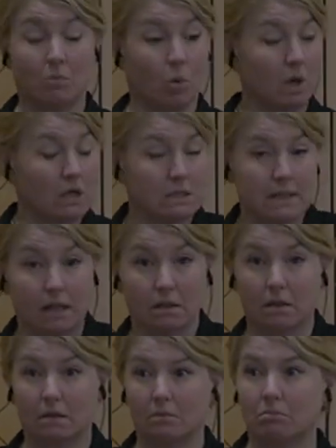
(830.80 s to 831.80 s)
We
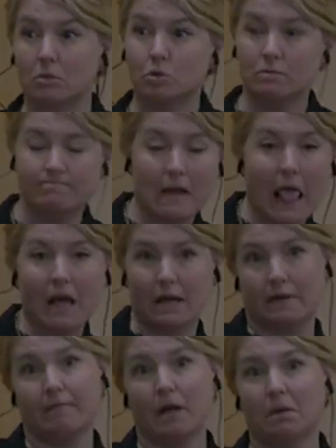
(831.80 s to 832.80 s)
stand with
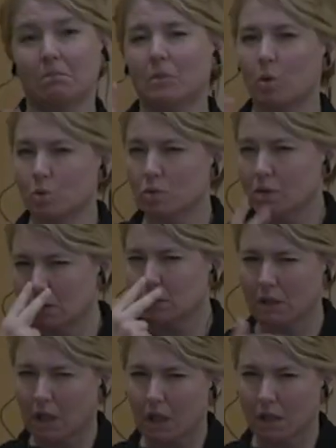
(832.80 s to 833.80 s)
you in this
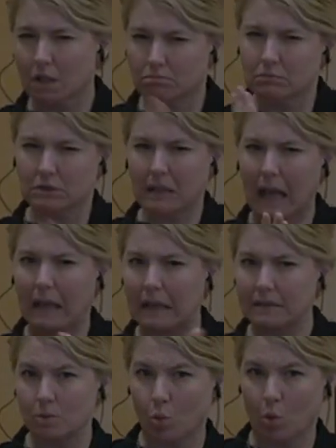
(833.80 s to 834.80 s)
struggle
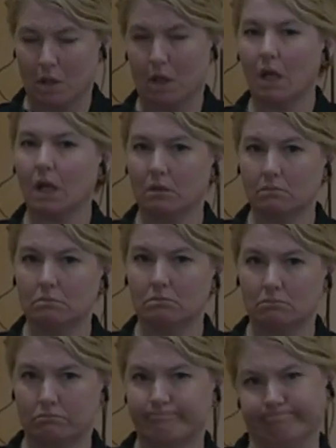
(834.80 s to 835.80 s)
because
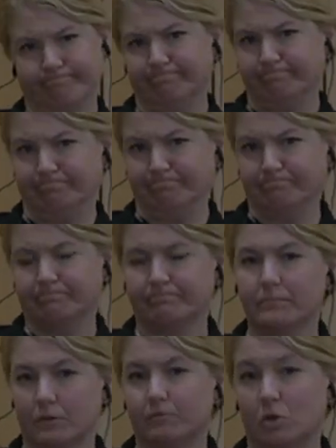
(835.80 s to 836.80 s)
freedom matters,
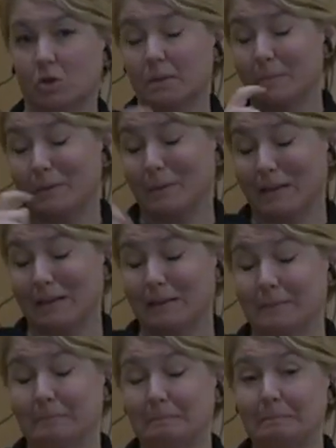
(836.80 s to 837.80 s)
peace
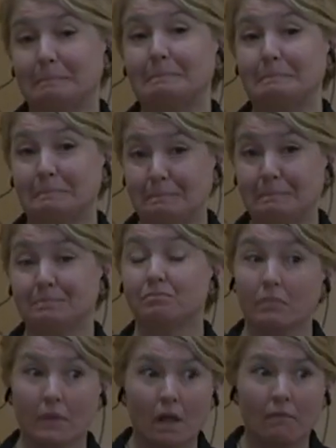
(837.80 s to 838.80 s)
matters,
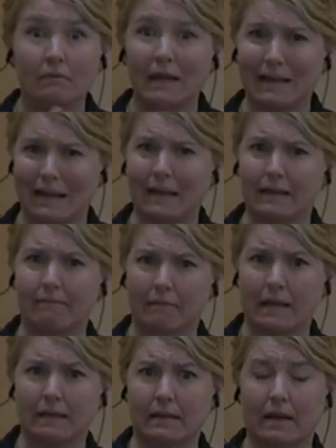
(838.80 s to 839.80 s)
Ukraine
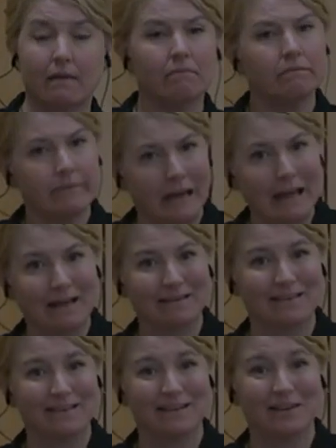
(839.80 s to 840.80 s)
matters.
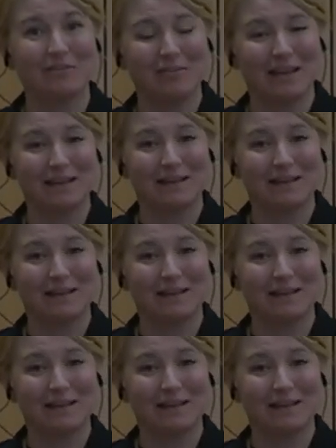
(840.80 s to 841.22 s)
Thank you.